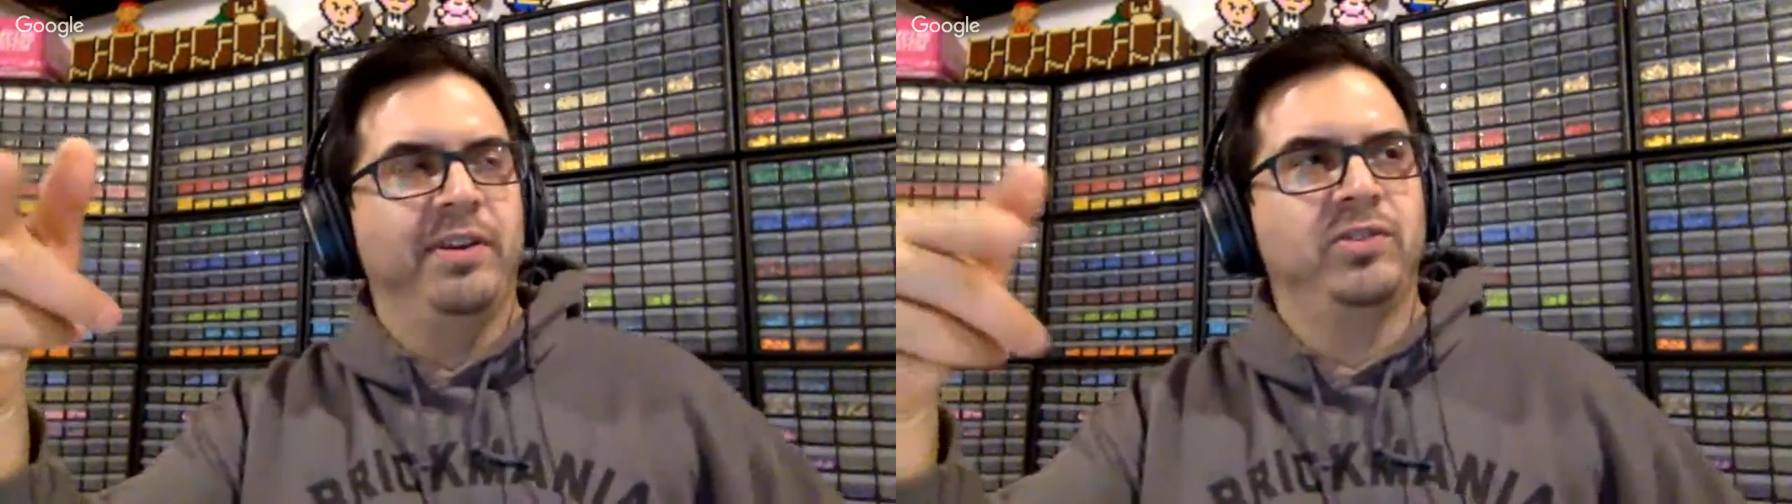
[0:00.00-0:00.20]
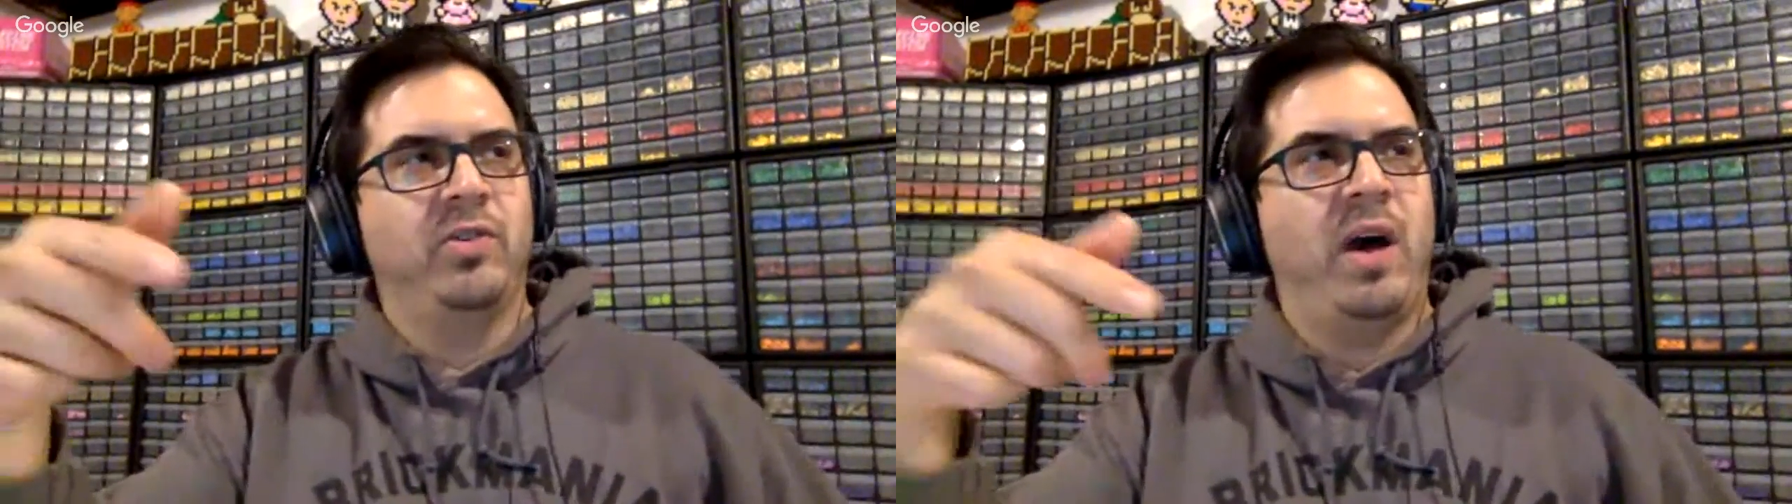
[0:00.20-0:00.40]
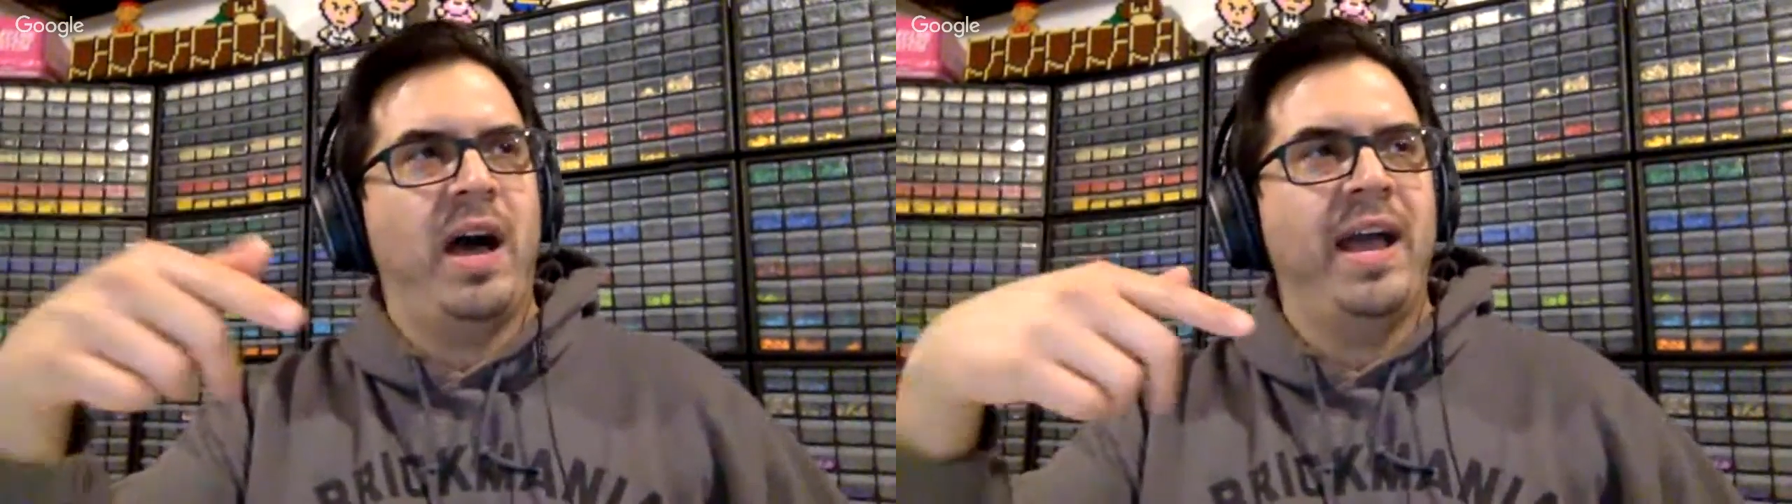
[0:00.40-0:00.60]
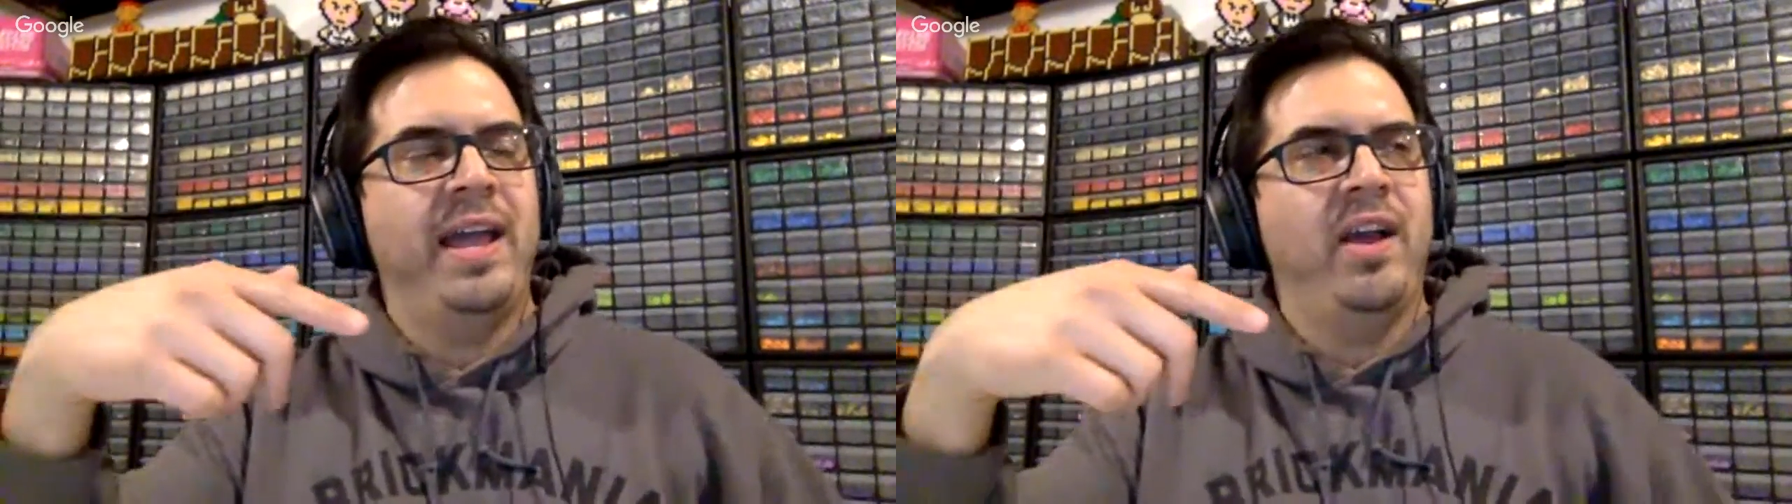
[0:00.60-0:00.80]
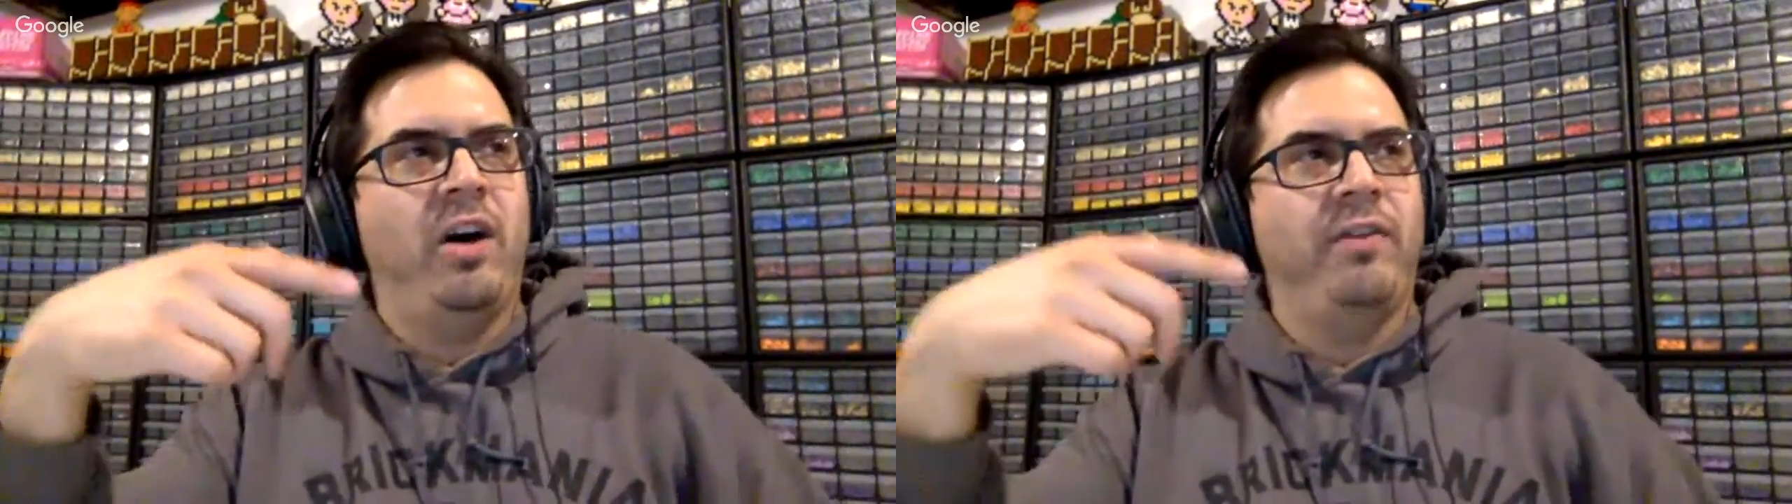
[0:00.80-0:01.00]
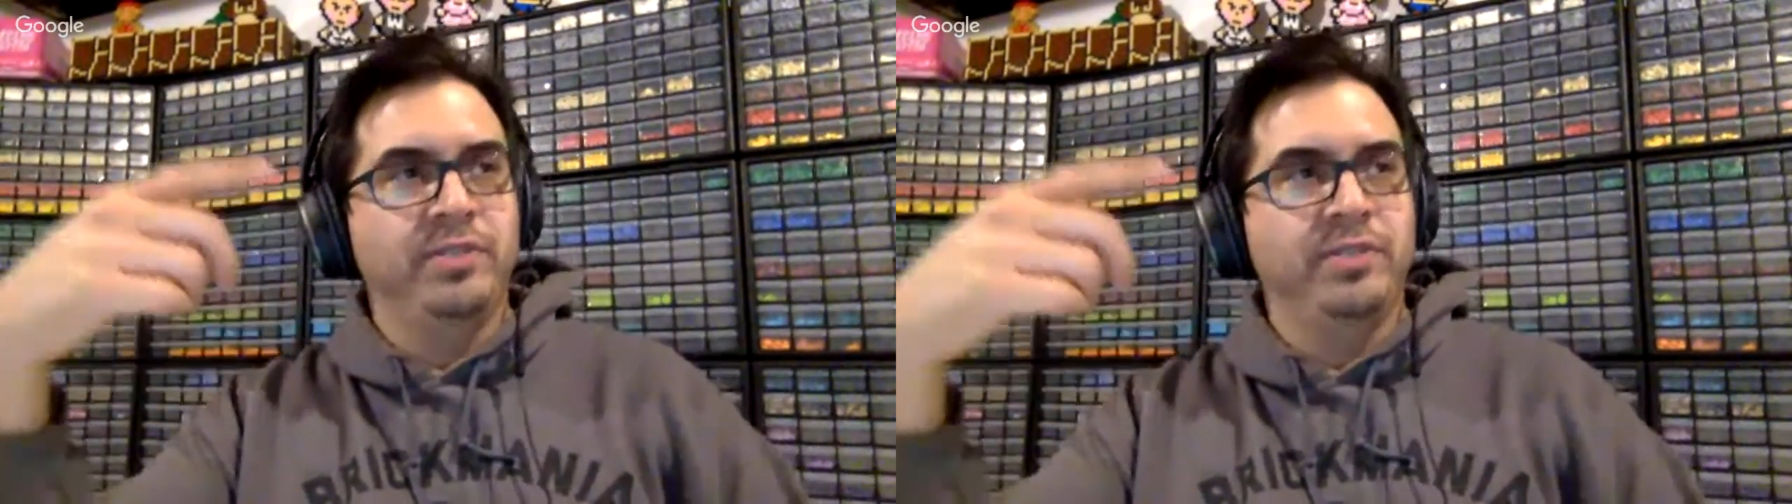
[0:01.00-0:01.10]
So I offered